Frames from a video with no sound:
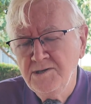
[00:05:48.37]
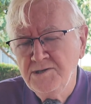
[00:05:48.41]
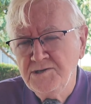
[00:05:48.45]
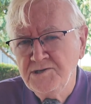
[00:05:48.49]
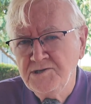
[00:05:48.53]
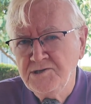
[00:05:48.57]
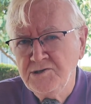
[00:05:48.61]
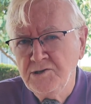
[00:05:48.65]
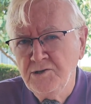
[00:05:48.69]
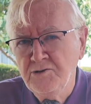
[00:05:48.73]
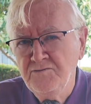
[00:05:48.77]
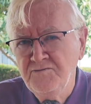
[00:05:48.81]

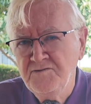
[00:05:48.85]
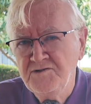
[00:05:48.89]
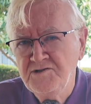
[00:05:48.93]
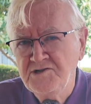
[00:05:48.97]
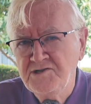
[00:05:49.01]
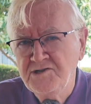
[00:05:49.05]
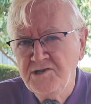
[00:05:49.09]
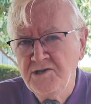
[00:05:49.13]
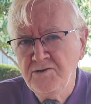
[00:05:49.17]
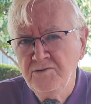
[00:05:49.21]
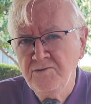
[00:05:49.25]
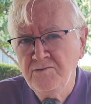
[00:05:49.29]
Silver's
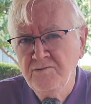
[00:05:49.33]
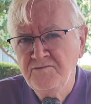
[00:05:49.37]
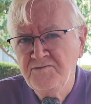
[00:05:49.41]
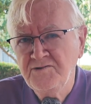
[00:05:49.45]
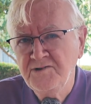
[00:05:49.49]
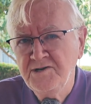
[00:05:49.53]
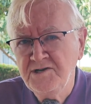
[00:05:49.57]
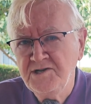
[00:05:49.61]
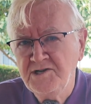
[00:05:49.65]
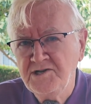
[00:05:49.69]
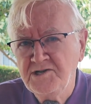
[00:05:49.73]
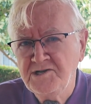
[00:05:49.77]
still
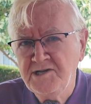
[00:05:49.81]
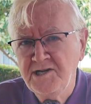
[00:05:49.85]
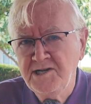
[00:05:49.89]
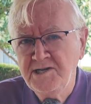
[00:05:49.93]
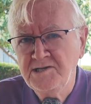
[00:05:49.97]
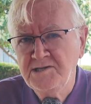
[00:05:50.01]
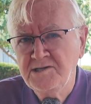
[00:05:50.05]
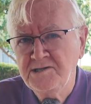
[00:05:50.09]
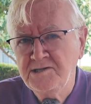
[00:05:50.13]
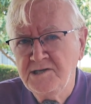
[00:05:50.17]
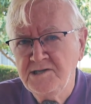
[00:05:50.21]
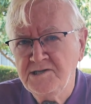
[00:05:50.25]

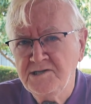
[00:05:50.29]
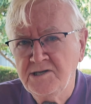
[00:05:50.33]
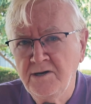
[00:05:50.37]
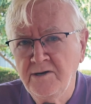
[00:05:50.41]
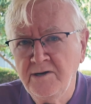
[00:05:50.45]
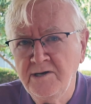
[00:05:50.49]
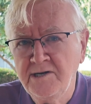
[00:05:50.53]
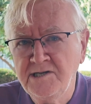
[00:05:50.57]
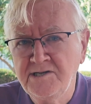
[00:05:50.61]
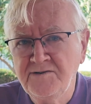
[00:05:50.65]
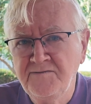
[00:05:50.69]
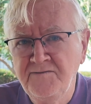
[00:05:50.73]
36, its
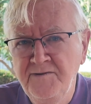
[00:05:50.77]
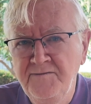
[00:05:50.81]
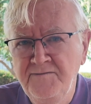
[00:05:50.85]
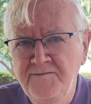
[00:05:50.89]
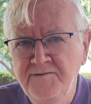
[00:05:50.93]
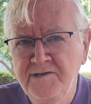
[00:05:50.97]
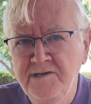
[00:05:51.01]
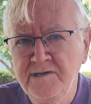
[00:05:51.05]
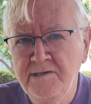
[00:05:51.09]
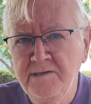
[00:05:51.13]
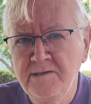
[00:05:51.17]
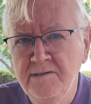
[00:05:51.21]
high is
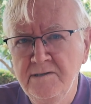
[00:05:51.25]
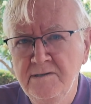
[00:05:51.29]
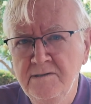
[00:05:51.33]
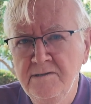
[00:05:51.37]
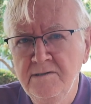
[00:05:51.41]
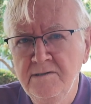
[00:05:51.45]
50.